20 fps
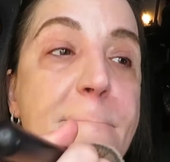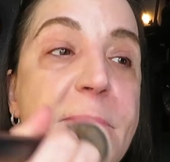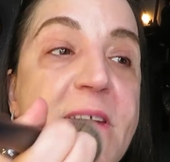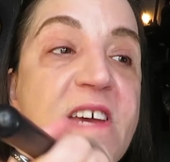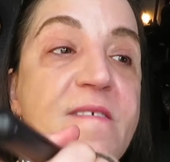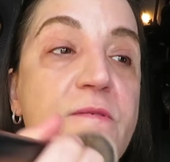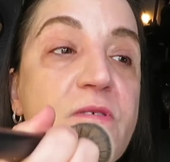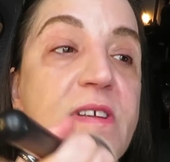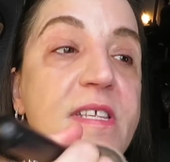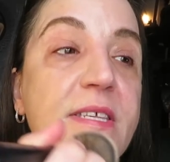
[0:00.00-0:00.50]

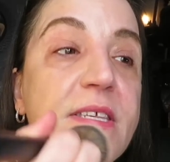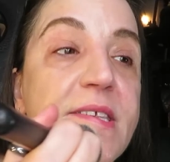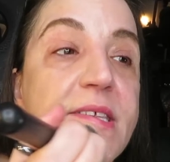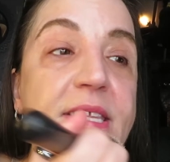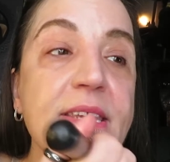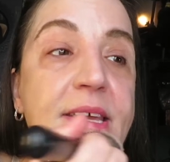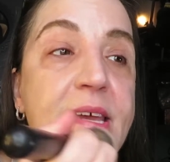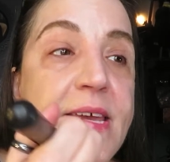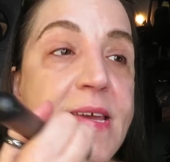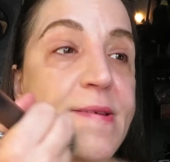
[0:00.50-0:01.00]
It would
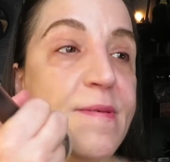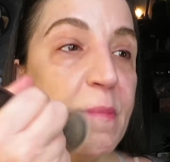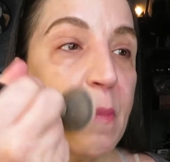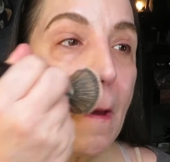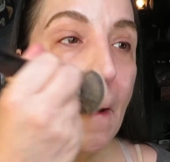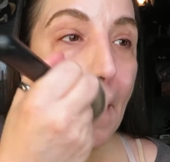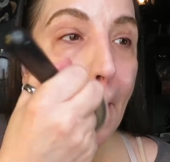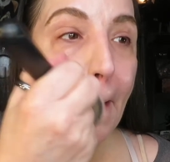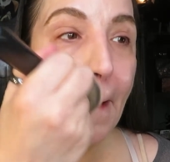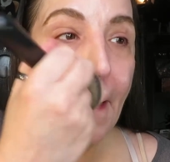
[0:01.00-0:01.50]

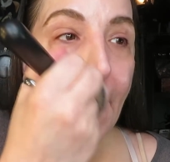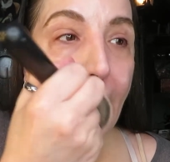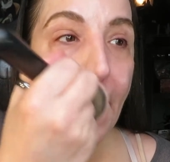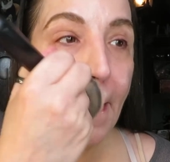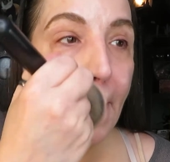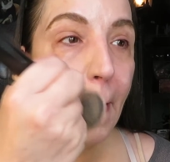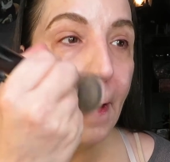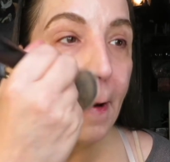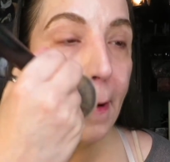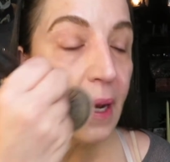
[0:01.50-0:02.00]
seem
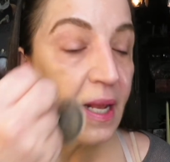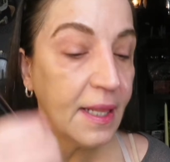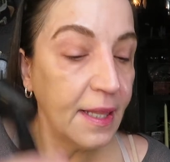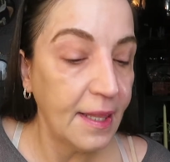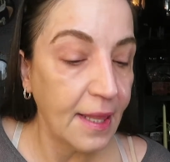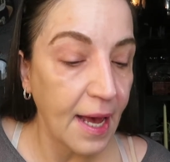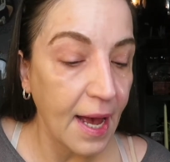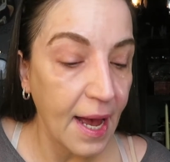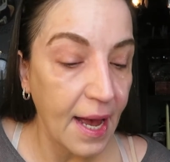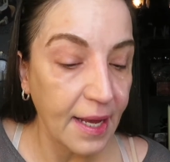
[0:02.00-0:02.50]

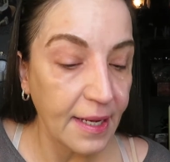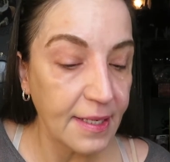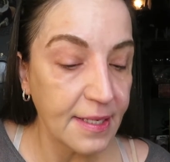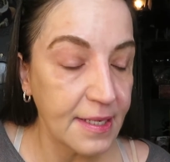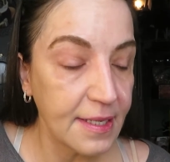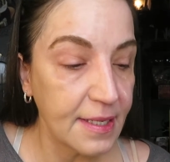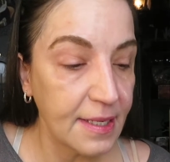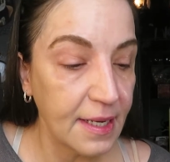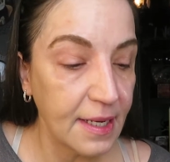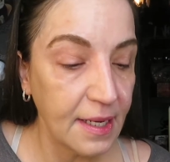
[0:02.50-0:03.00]

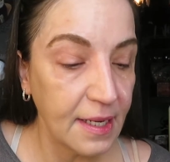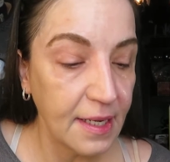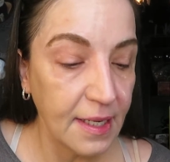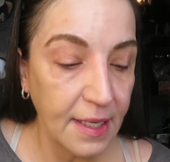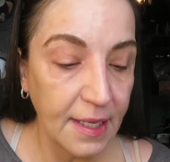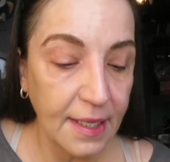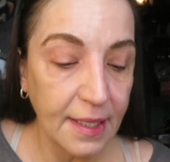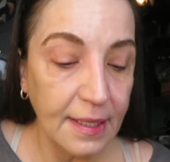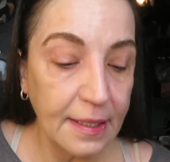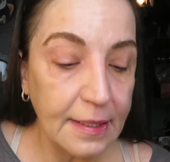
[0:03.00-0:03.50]
that
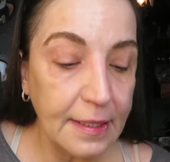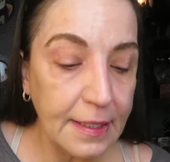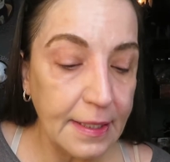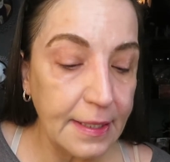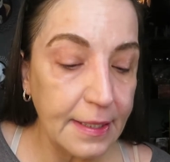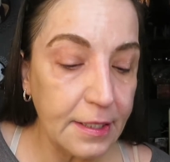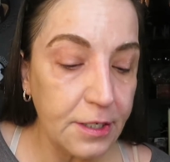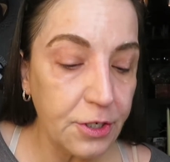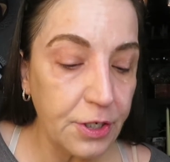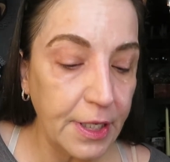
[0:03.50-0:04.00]
the
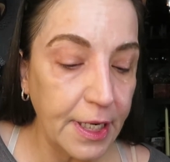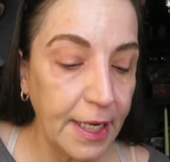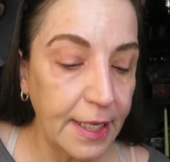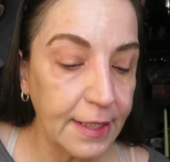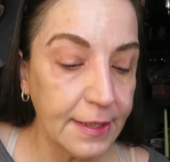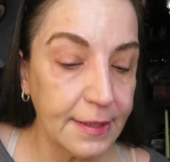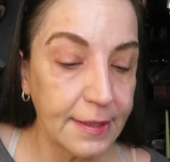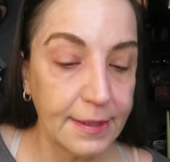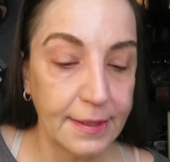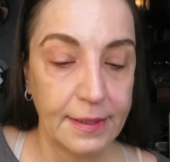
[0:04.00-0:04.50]

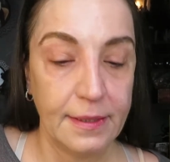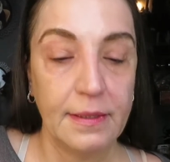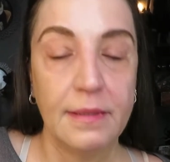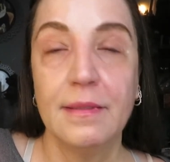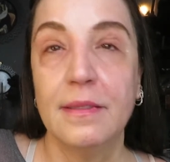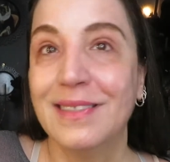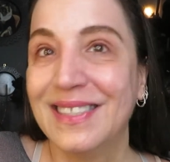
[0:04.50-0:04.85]
internets